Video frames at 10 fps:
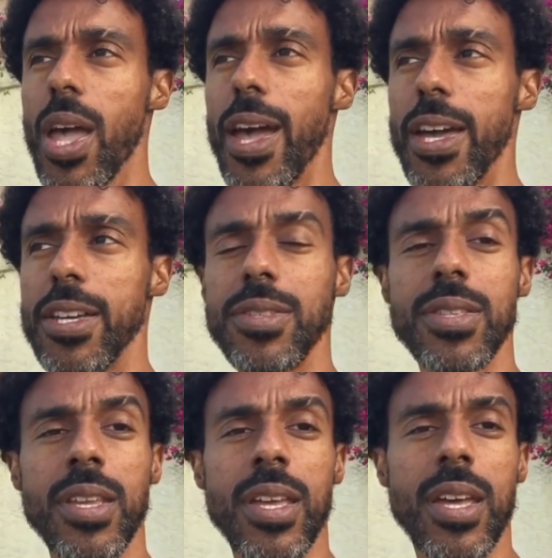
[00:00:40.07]
and
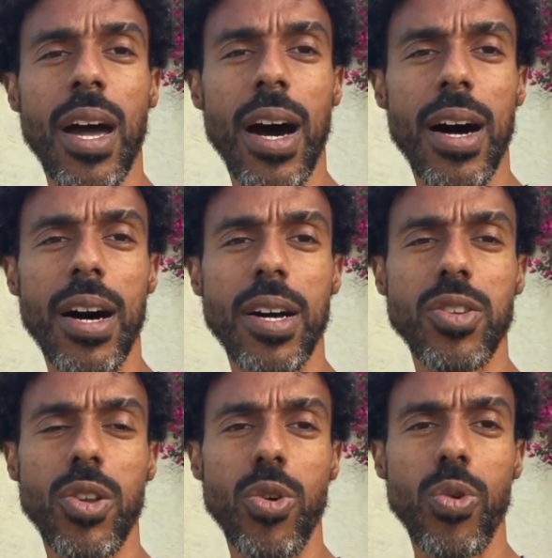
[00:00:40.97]
uh,
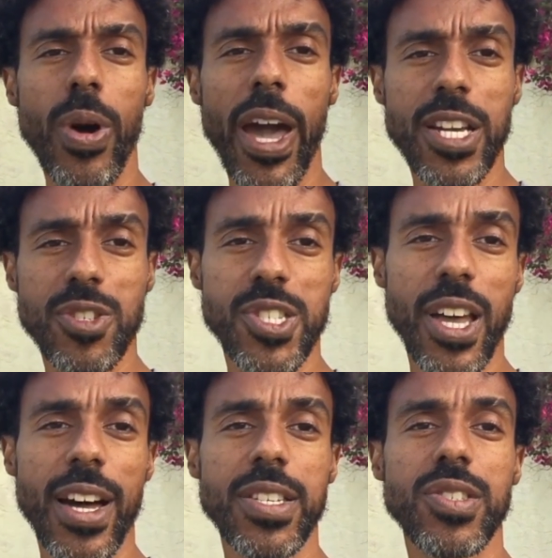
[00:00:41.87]
you know,
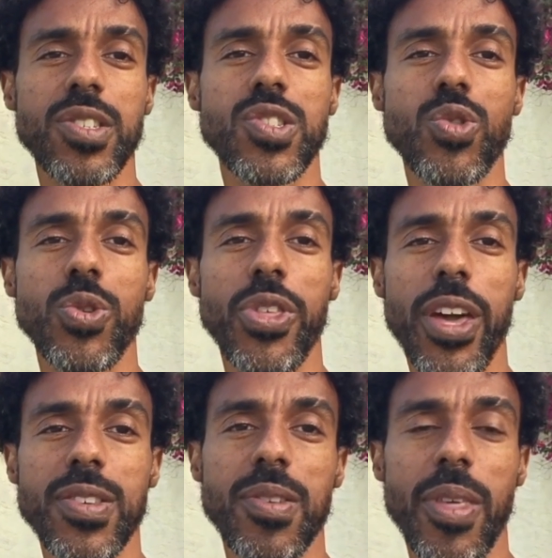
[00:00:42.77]
exercises or
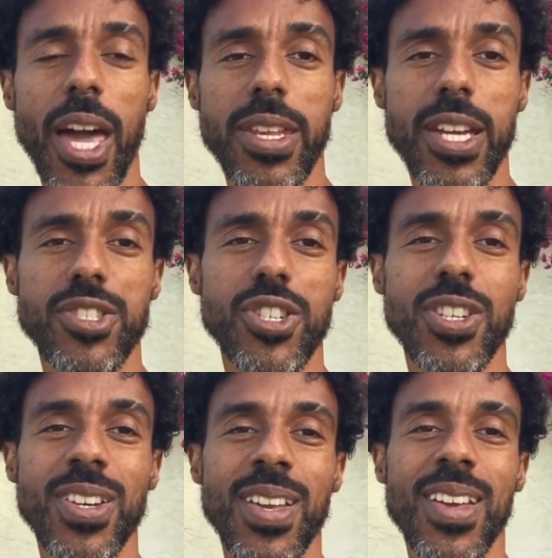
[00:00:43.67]
things of that nature
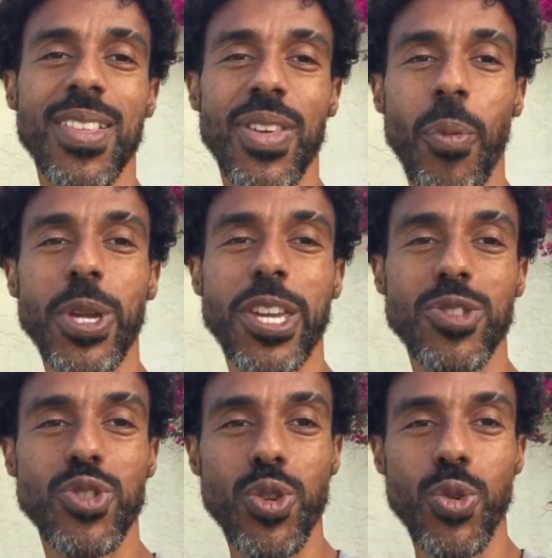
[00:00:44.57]
that we
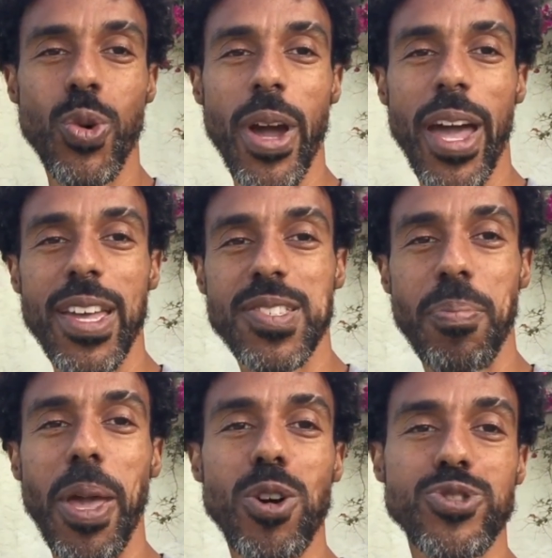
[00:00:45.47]
can do as
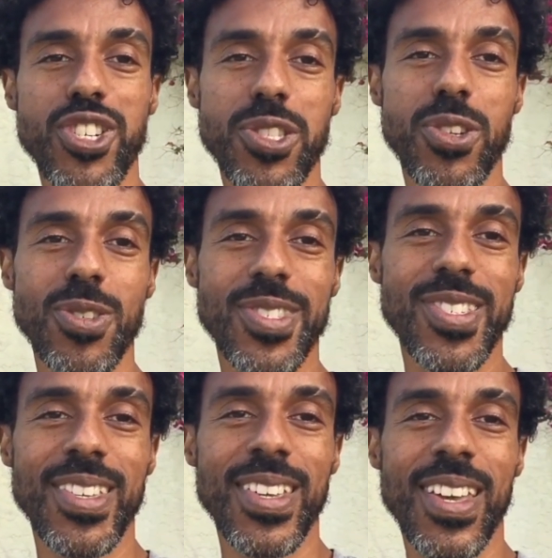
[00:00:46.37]
male gendered
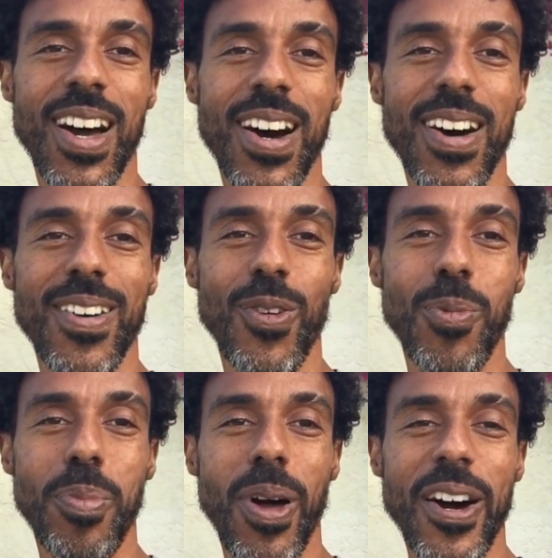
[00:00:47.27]
uh, or,
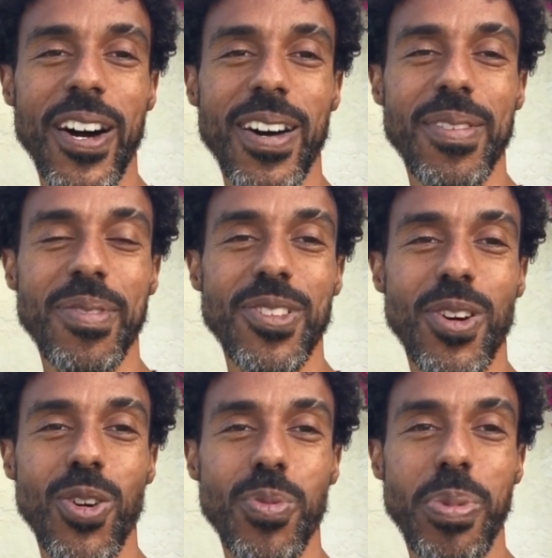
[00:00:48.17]
uh, you
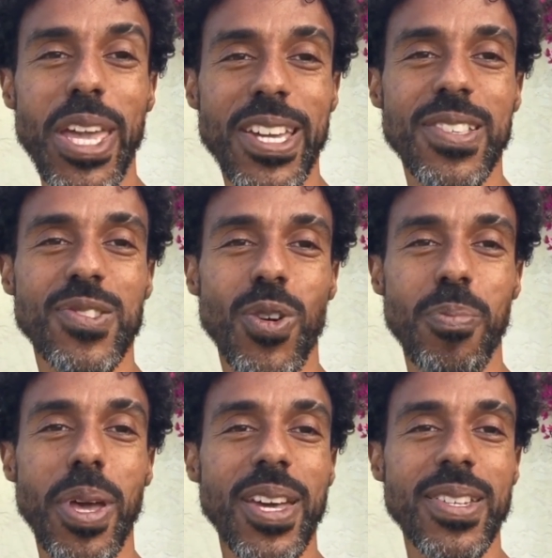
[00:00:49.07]
know, beings or
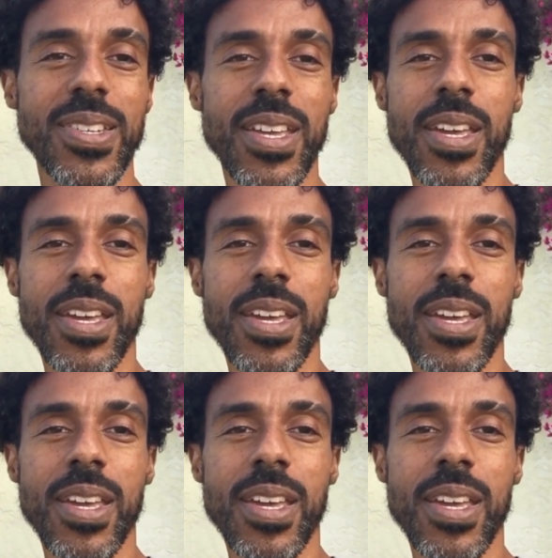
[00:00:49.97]
men